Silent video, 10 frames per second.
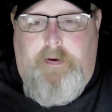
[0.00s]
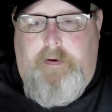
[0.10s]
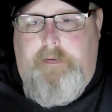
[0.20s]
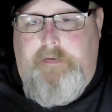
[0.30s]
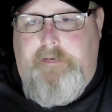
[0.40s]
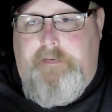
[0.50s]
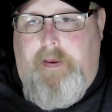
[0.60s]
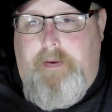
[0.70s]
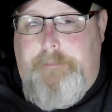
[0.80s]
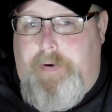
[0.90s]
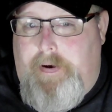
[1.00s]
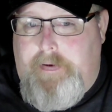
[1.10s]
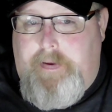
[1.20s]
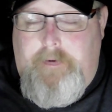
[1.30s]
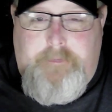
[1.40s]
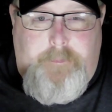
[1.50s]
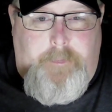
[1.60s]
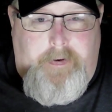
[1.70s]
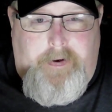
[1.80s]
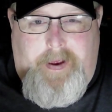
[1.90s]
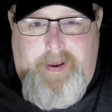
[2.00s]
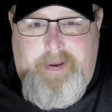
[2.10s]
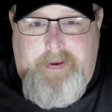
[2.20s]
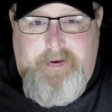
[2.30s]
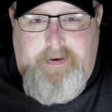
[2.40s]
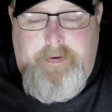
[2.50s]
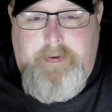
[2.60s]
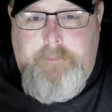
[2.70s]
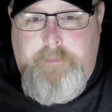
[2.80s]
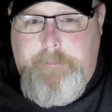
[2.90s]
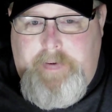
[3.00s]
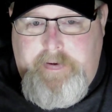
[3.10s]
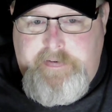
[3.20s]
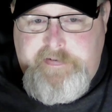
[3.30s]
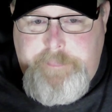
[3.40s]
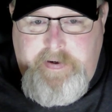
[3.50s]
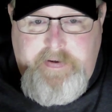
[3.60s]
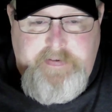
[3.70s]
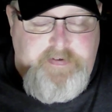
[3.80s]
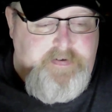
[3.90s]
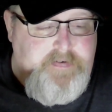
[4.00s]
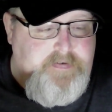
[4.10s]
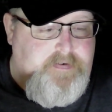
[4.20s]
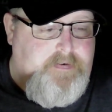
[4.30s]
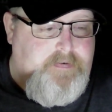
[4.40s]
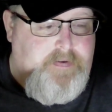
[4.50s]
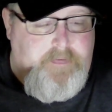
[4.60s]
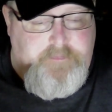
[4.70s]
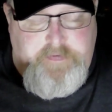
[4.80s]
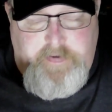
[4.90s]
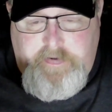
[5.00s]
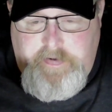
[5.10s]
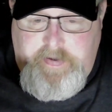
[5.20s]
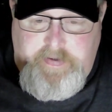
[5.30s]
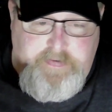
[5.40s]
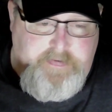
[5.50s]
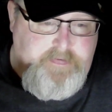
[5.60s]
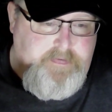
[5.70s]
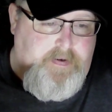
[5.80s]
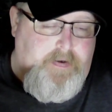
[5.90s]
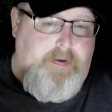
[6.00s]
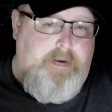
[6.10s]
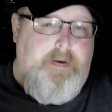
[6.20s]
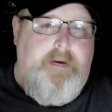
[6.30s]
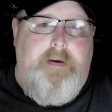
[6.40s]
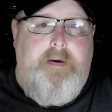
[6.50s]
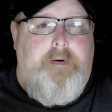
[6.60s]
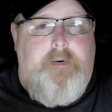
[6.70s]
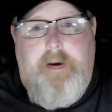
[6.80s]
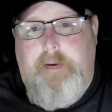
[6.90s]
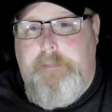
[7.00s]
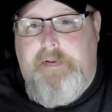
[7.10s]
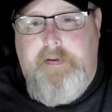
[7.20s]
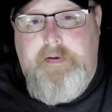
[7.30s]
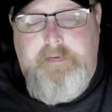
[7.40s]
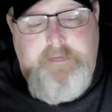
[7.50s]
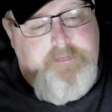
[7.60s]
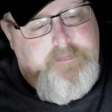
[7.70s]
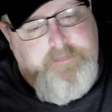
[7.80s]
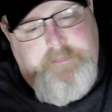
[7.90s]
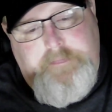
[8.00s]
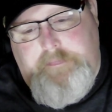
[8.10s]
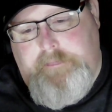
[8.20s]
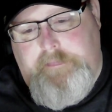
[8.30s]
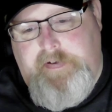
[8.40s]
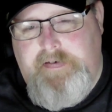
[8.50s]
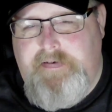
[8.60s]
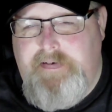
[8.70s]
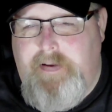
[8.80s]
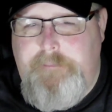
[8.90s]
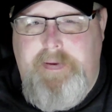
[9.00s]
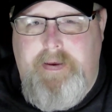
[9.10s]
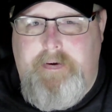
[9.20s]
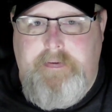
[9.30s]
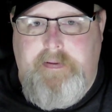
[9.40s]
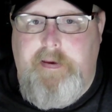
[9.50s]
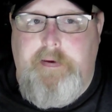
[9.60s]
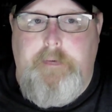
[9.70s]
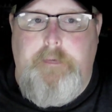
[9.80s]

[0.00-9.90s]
This is a podcast where I give you my experiences, life journeys, rambling, just stuff beyond Lego.